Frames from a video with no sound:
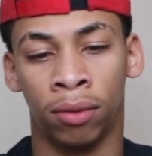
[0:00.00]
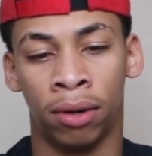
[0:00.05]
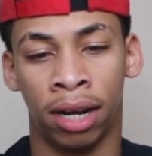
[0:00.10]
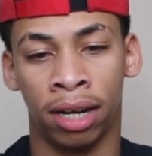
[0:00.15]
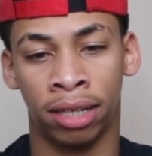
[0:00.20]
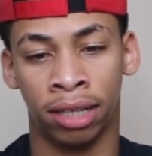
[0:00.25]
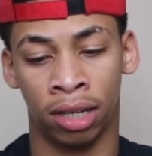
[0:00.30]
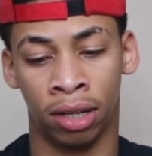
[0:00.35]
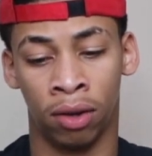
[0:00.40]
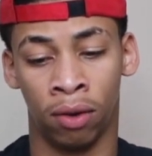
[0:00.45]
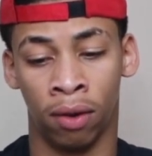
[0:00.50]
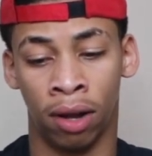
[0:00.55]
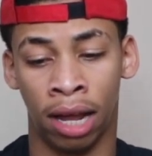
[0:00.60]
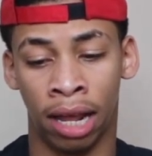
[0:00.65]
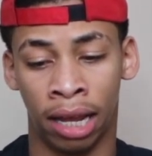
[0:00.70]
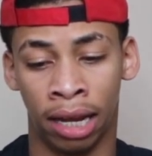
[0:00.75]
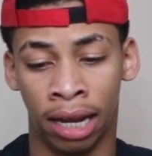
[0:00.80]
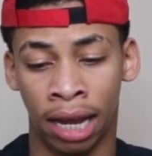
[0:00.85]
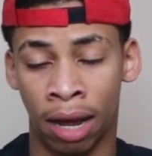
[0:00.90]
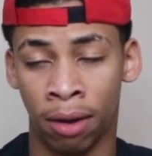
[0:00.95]
when I tell you,
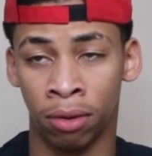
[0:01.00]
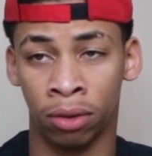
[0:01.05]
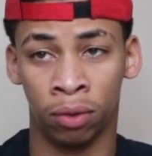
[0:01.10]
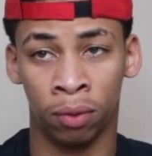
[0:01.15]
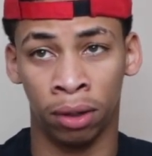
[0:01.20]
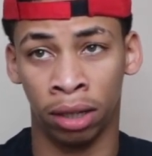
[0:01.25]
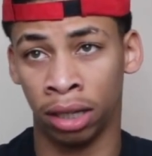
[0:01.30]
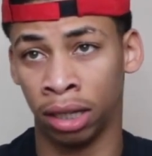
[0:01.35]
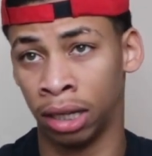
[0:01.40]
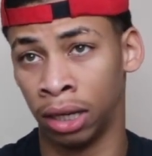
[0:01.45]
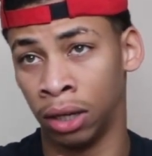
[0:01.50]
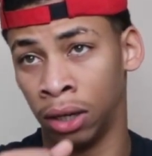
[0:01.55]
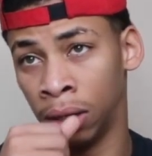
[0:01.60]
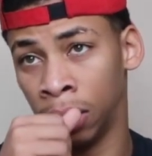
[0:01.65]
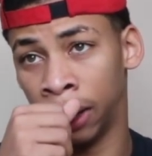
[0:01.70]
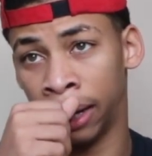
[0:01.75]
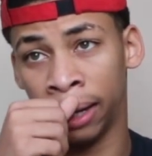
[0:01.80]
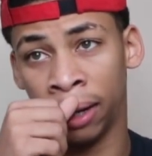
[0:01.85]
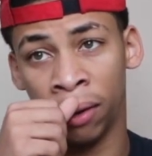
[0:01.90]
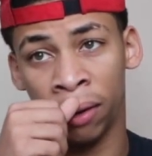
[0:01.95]
like I was willing to
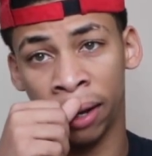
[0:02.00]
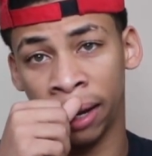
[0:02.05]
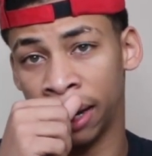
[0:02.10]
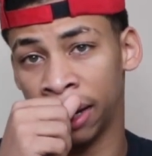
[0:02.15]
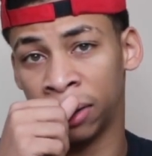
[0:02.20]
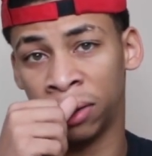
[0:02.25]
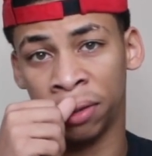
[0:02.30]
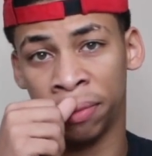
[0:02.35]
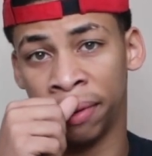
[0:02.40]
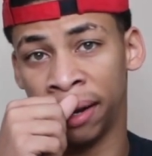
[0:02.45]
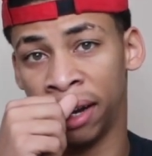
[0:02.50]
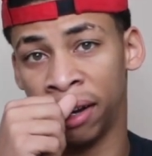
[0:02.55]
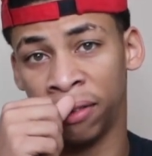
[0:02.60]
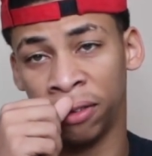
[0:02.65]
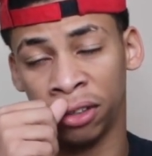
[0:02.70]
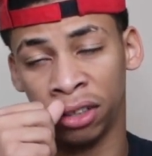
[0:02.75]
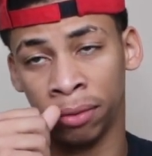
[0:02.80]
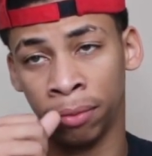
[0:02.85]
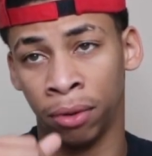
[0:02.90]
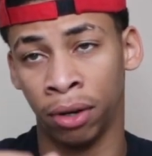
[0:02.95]
like go the extra mile
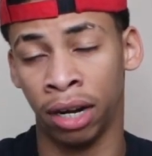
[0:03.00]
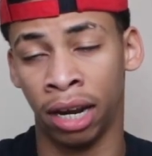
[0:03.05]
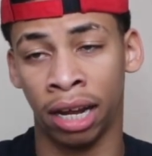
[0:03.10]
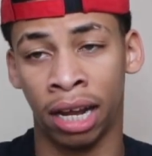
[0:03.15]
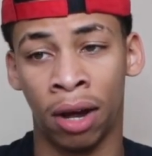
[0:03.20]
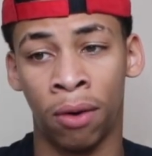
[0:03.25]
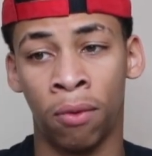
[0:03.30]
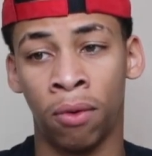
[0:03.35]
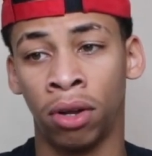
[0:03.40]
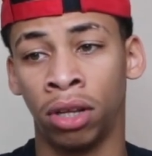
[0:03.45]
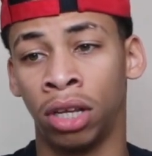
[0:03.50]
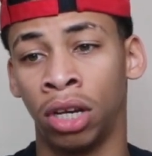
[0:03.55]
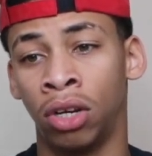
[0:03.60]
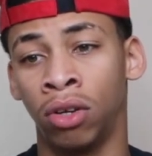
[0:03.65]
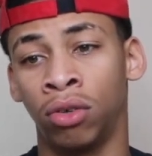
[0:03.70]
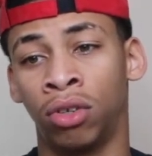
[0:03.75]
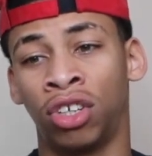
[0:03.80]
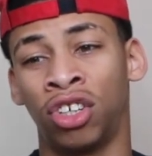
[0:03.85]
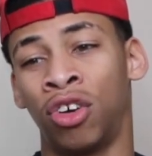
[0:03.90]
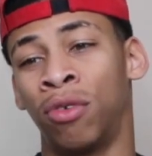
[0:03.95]
for Sabrina. Like I wanted to
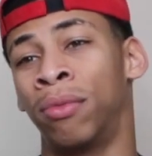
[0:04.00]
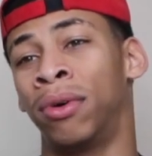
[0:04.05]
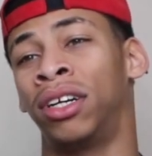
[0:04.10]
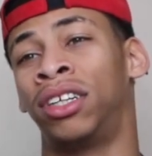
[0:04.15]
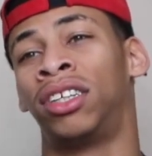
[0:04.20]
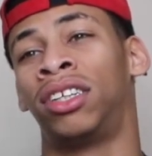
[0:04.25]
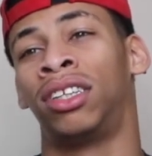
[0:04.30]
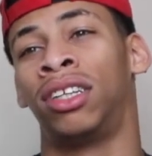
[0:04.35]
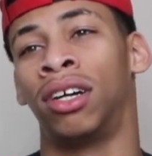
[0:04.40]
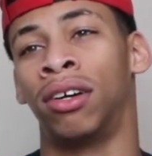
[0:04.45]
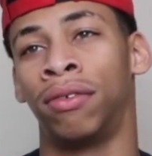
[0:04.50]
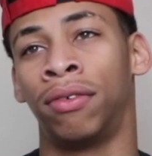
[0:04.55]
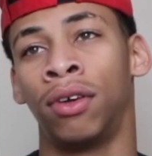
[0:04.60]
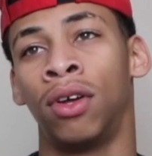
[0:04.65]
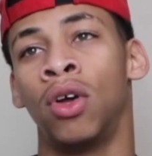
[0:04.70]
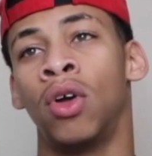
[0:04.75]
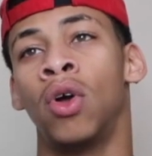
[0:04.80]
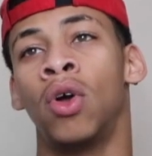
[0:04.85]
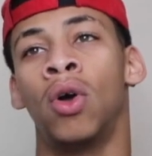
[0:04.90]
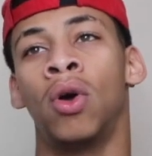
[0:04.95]
do so much stuff
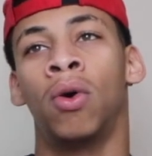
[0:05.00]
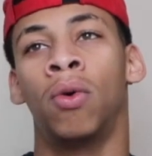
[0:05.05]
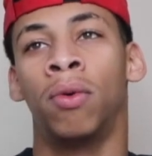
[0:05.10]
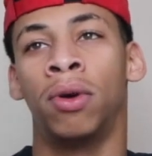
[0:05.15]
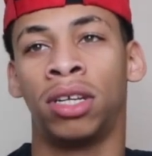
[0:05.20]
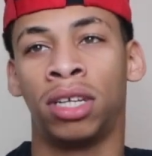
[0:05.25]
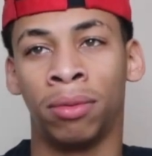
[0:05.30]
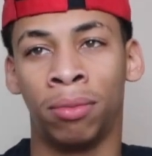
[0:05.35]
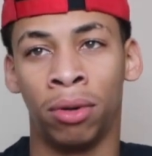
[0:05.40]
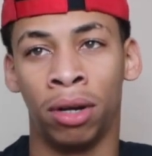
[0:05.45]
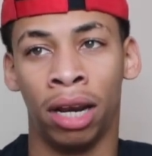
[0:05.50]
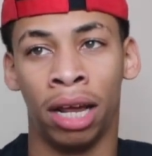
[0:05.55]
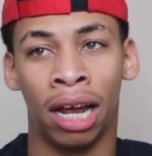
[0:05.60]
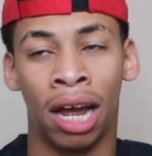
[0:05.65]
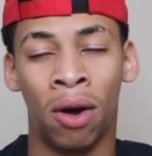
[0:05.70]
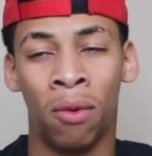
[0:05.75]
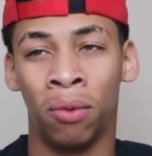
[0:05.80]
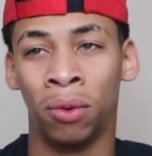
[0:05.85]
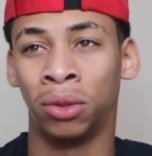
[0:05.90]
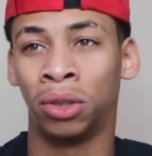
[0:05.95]
with Sabrina. Like
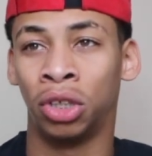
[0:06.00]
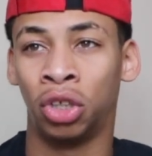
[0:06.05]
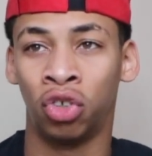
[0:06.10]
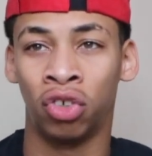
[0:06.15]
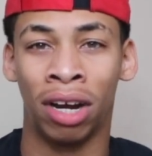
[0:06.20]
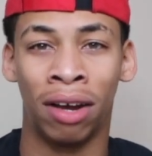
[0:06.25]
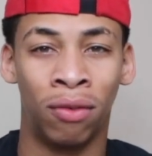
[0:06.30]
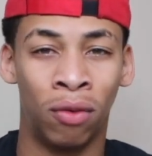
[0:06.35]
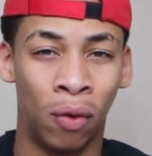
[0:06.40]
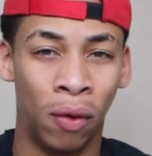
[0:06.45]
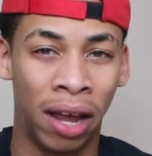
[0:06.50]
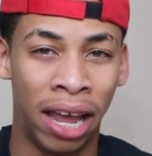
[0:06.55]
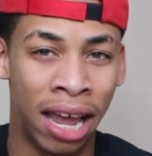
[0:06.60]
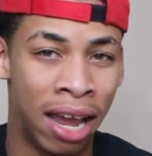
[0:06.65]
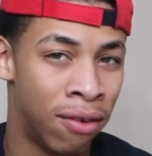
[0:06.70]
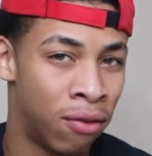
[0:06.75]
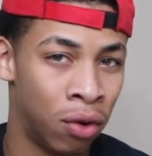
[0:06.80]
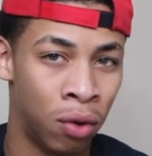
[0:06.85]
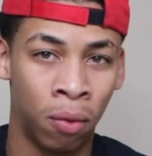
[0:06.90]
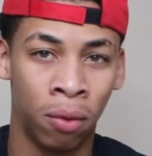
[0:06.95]
I wanted to travel
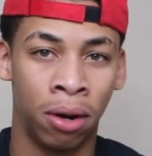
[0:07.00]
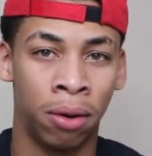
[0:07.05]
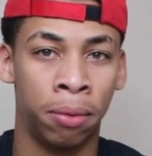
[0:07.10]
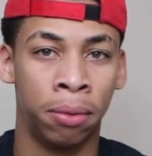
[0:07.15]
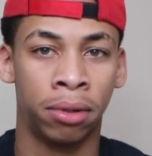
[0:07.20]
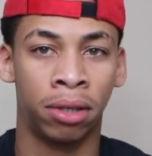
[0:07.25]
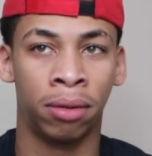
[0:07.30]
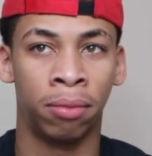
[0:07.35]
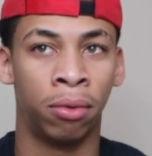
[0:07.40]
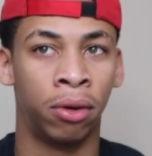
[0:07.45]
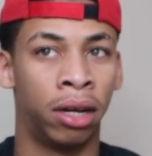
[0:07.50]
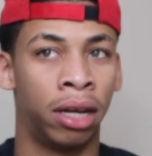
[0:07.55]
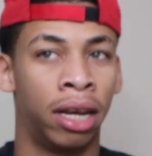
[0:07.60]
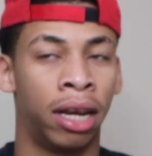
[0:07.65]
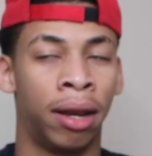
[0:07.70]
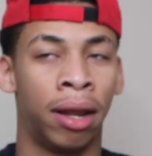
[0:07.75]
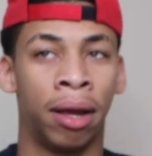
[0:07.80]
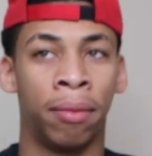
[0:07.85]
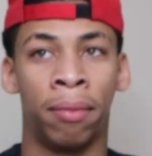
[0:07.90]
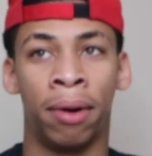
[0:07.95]
everywhere with Sabrina.
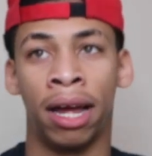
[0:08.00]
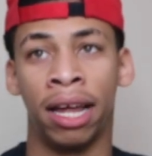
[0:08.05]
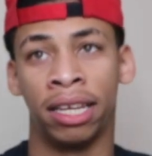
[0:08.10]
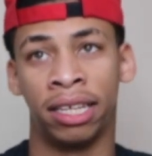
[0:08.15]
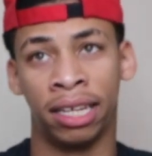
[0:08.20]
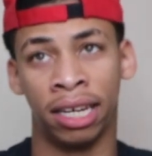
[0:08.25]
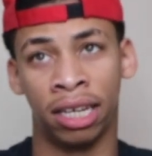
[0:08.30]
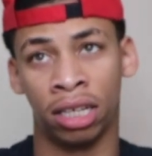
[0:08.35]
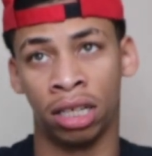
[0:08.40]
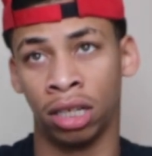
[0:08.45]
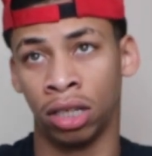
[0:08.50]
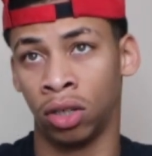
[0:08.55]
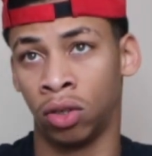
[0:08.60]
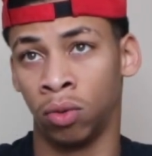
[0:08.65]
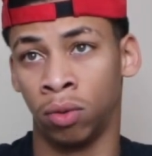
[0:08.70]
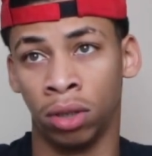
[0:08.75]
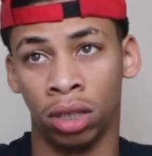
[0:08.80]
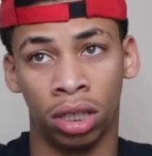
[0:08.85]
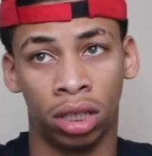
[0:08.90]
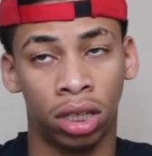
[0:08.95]
Like my intentions
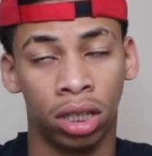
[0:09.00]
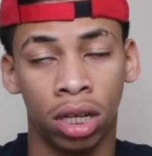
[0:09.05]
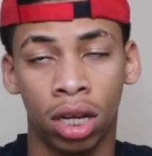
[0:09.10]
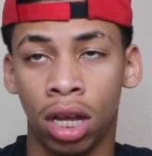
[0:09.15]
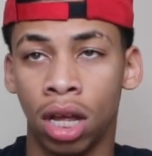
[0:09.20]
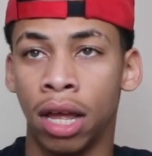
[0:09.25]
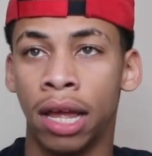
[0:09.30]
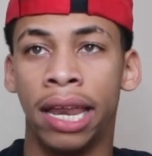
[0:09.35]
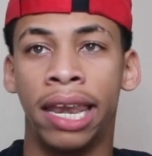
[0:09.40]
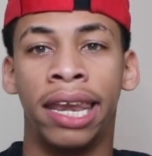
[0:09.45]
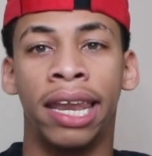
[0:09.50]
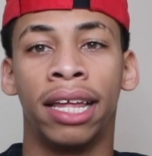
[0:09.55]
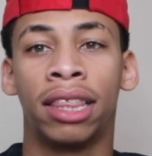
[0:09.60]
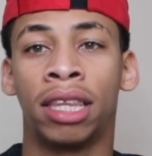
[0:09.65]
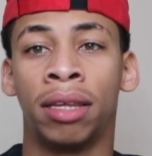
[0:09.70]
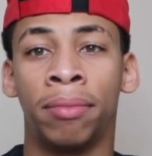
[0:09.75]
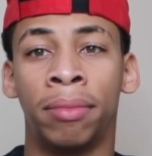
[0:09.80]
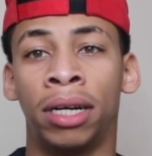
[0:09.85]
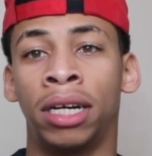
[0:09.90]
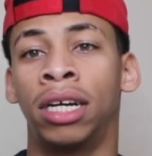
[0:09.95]
was
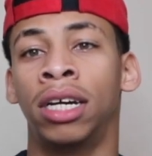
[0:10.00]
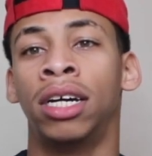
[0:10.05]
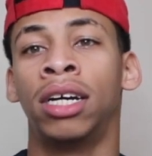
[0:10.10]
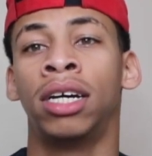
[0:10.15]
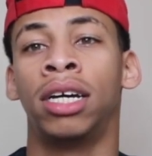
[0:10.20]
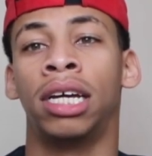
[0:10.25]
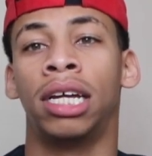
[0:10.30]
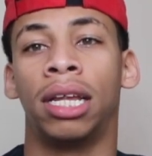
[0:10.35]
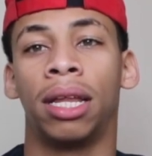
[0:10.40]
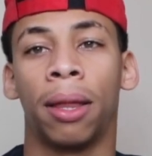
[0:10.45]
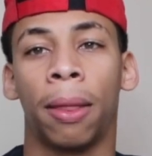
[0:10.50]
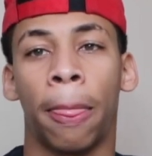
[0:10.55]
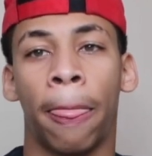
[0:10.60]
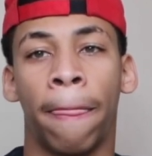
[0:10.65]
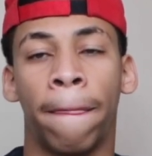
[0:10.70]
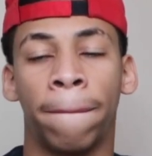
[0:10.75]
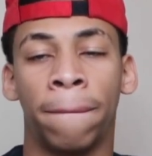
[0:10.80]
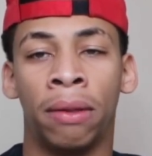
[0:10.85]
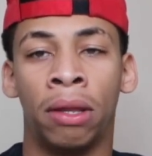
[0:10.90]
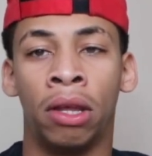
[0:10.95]
nothing but good,
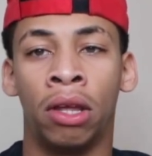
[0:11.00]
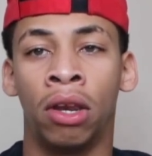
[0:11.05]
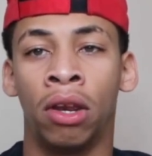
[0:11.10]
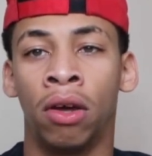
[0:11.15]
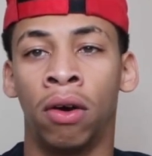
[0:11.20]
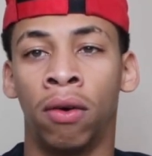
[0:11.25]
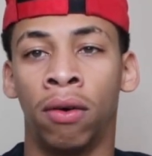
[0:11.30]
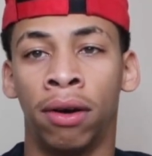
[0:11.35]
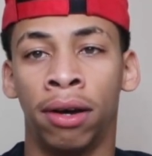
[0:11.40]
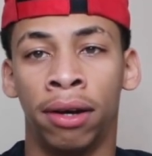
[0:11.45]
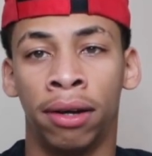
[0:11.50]
you know.